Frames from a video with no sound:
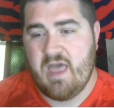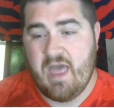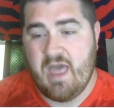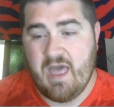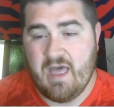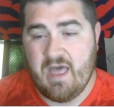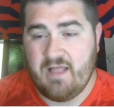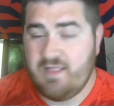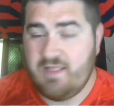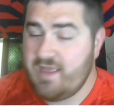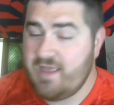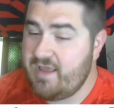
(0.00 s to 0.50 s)

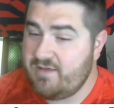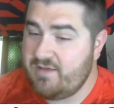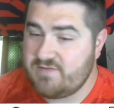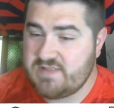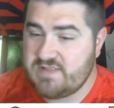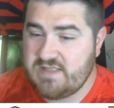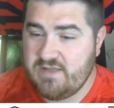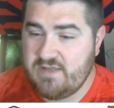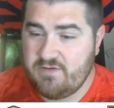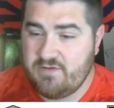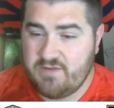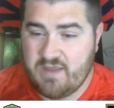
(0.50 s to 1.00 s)

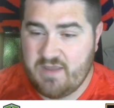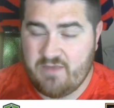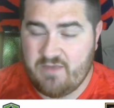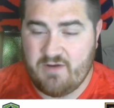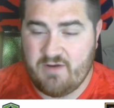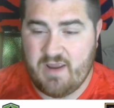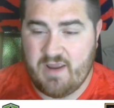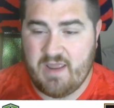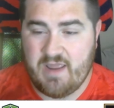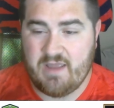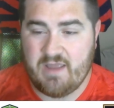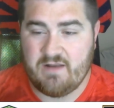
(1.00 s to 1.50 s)
LAFC, on the other
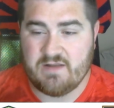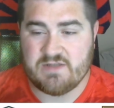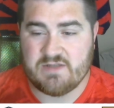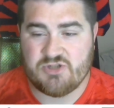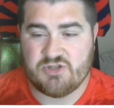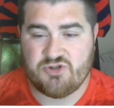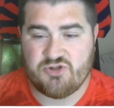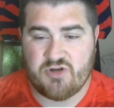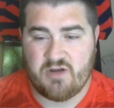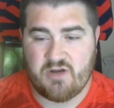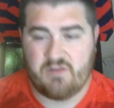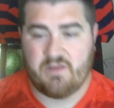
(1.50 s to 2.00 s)
hand, is
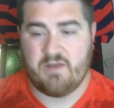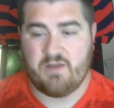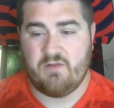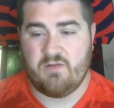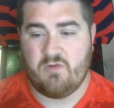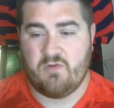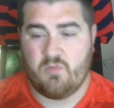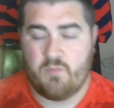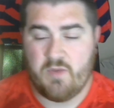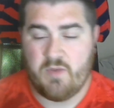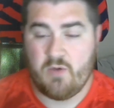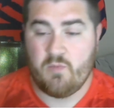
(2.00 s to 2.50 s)
struggling a
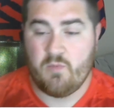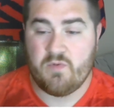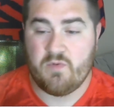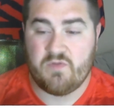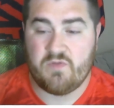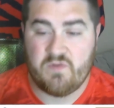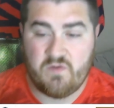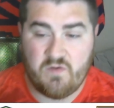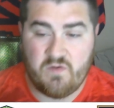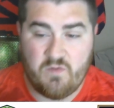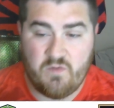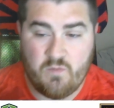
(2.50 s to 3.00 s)
little bit
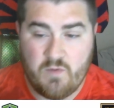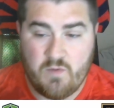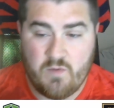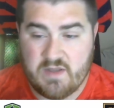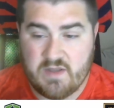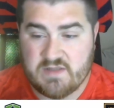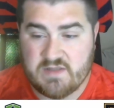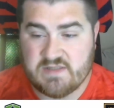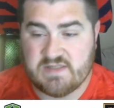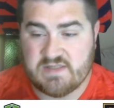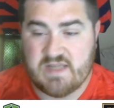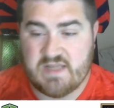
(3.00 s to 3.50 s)
with 2
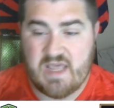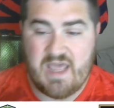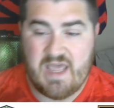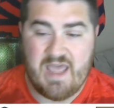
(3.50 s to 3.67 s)
wins